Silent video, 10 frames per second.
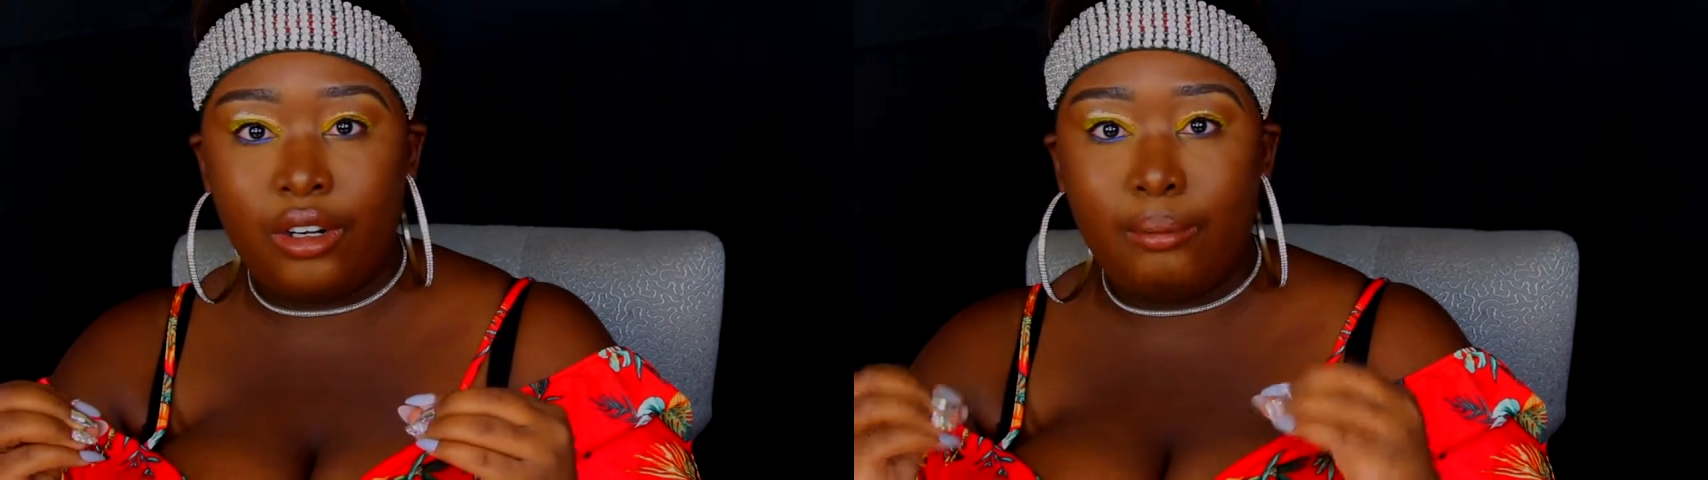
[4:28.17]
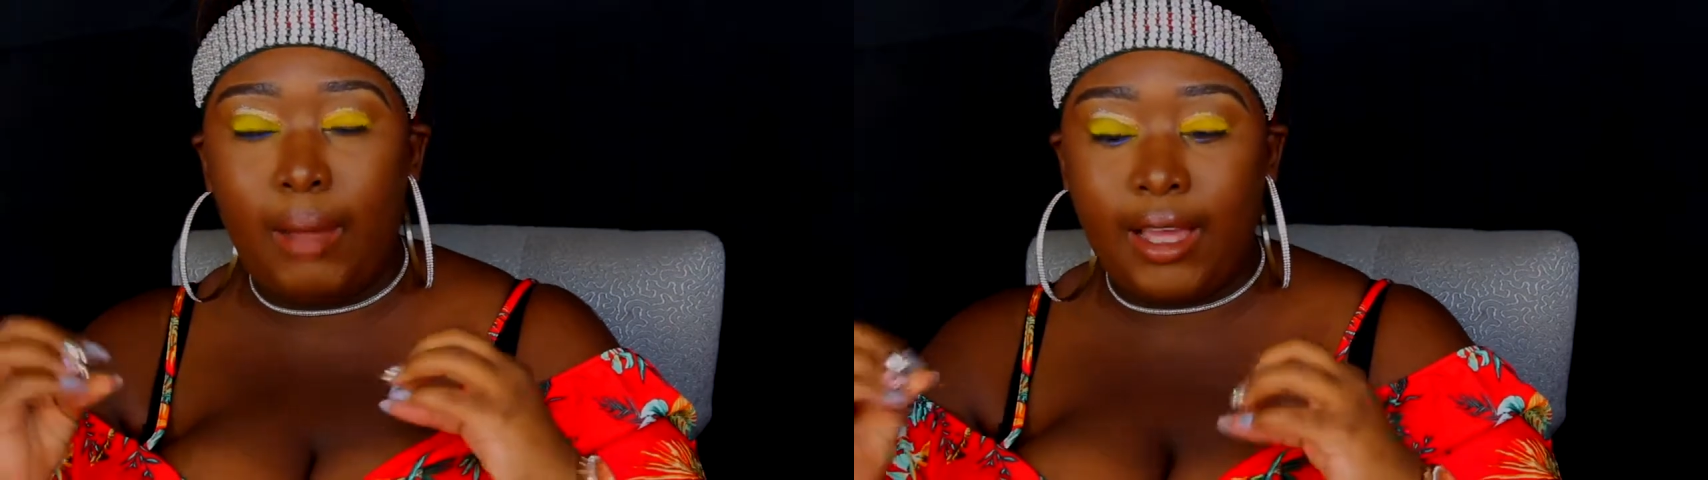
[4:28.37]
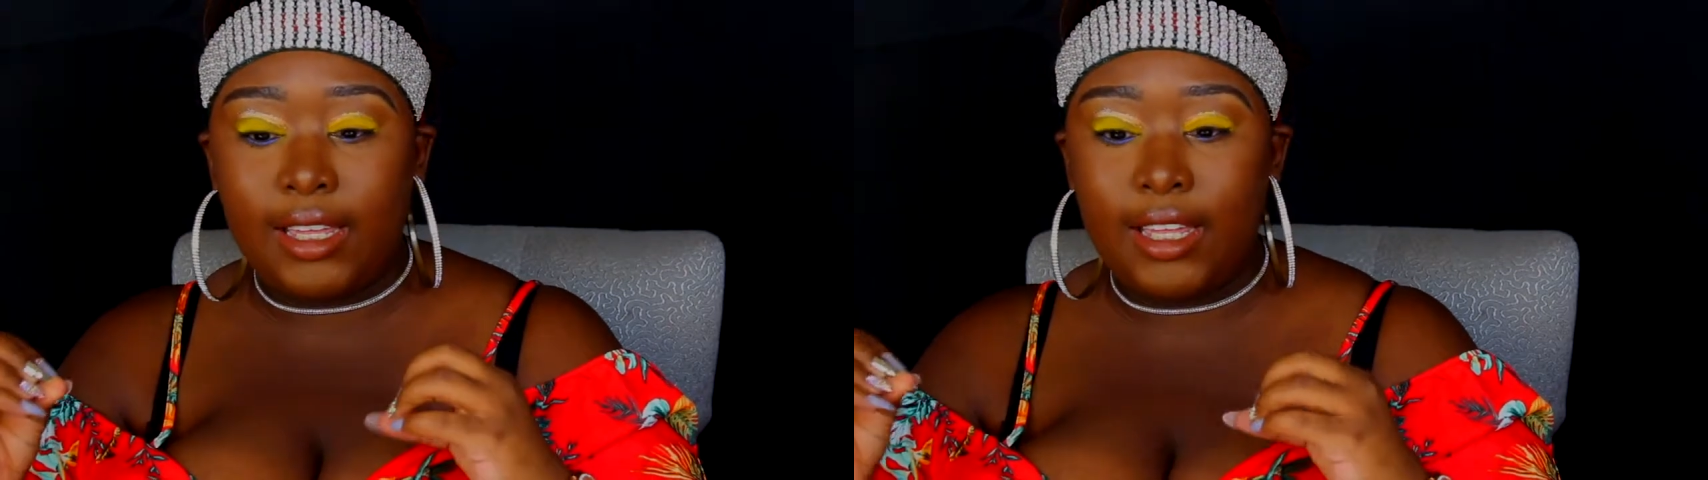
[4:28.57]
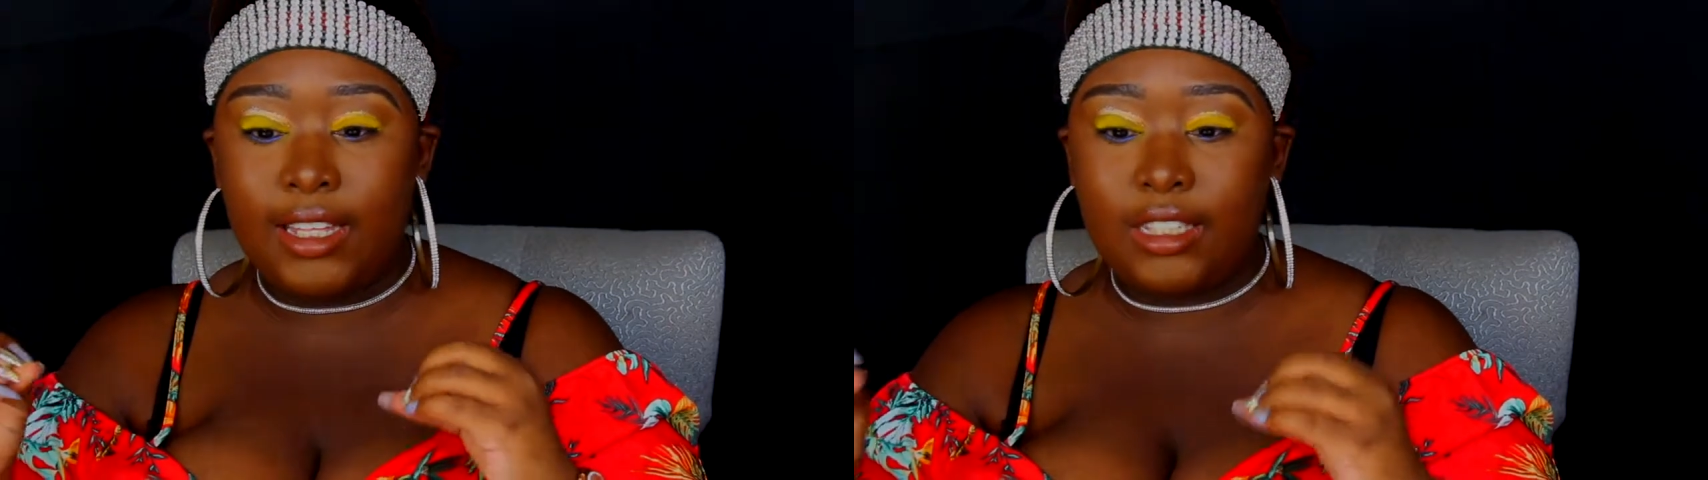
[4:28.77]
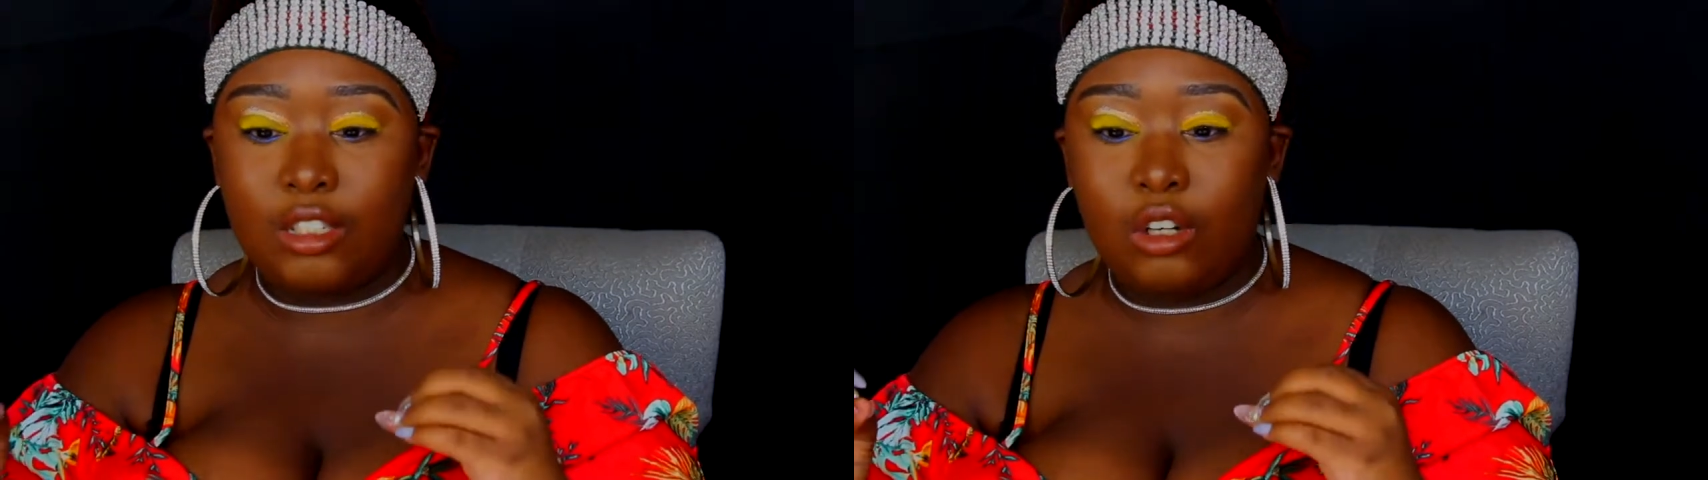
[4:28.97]
My
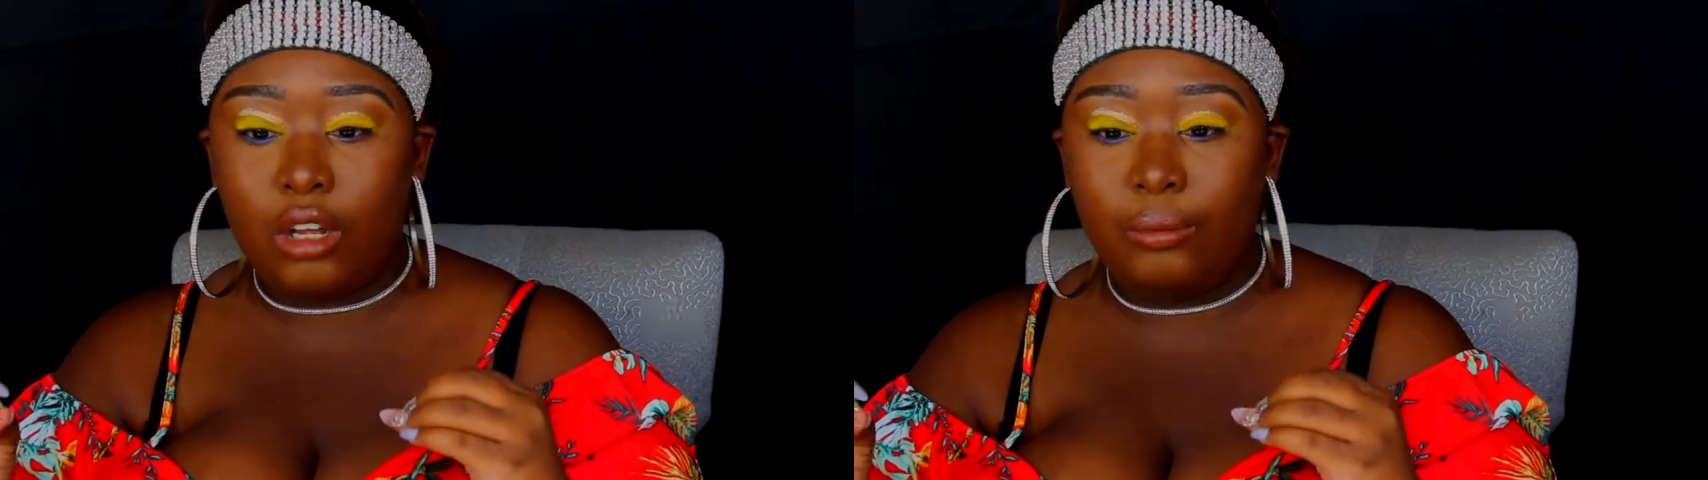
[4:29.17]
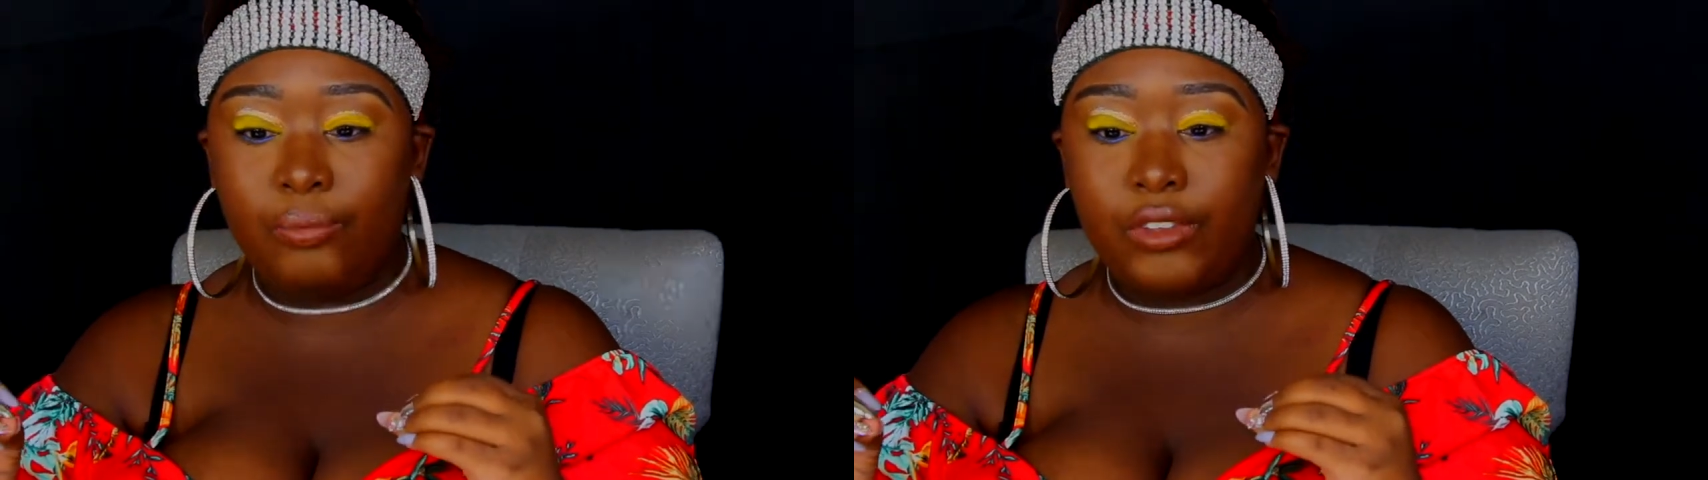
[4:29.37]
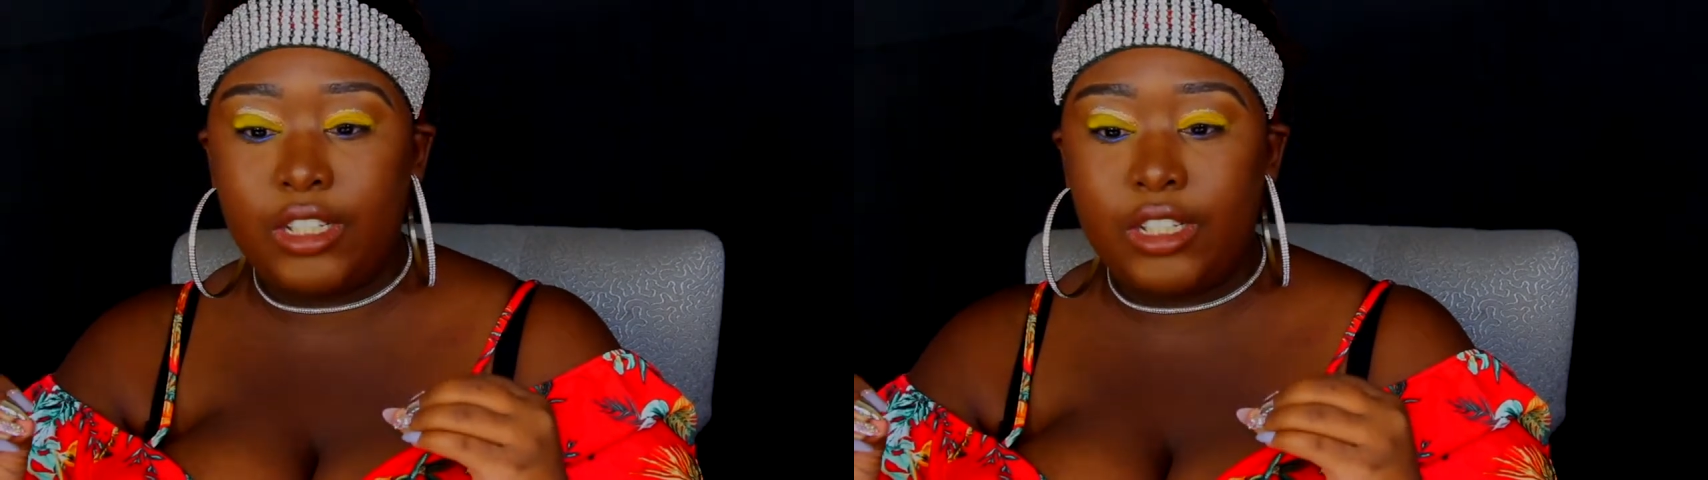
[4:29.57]
kids, you know.